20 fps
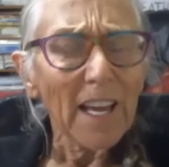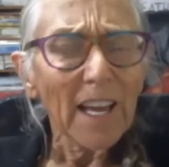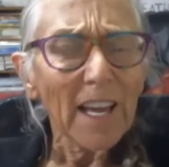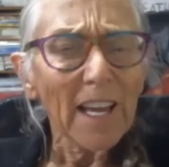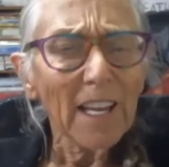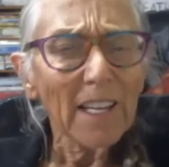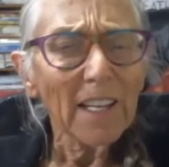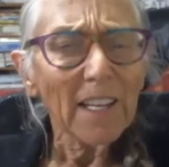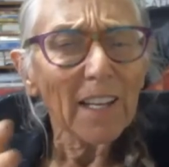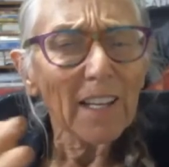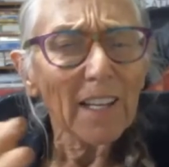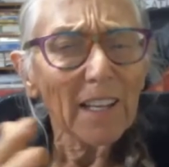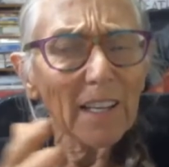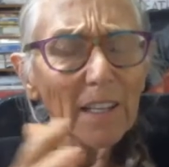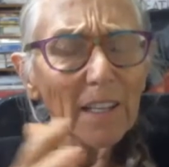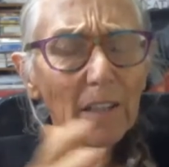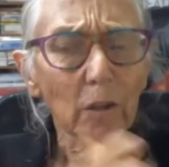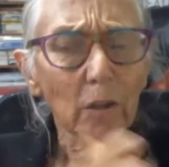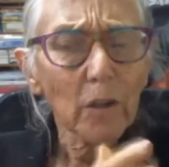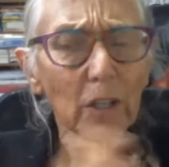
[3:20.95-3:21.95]
And
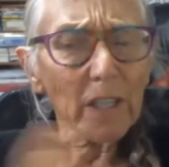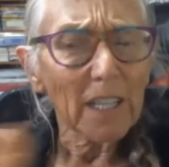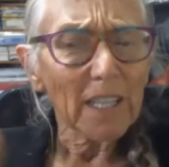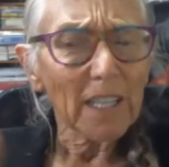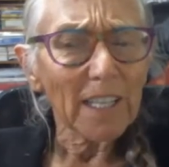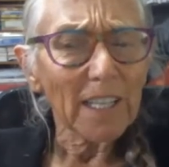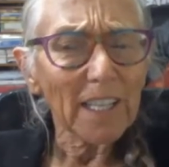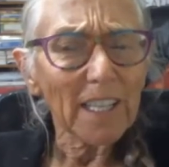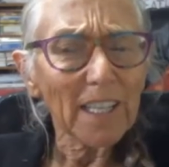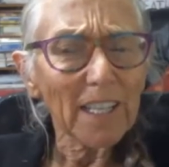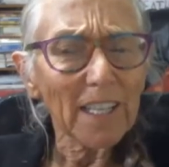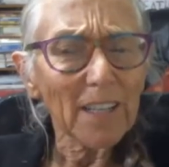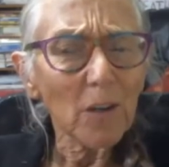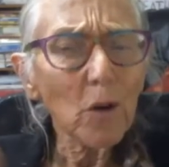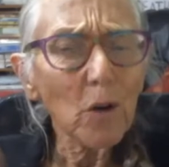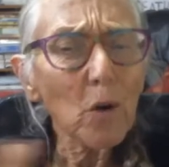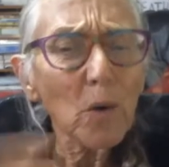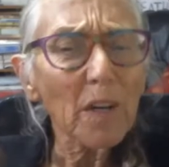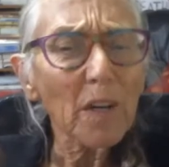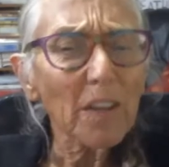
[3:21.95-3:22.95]
look,
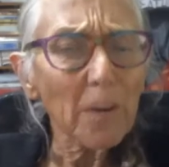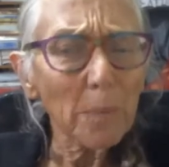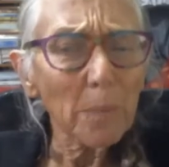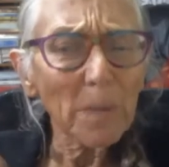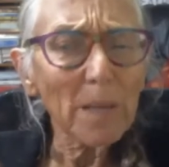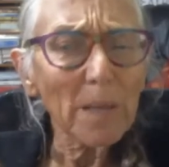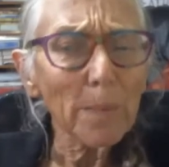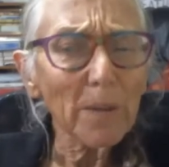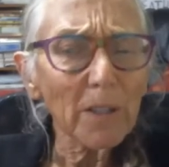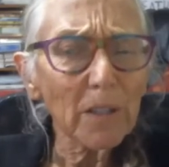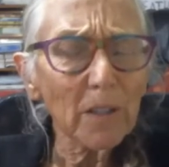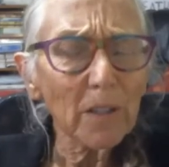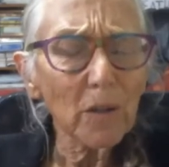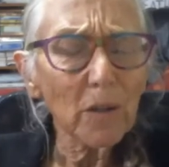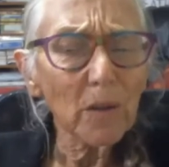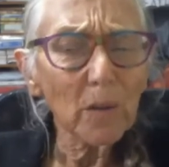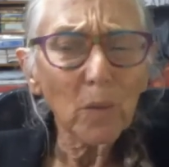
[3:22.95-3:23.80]
who are the people?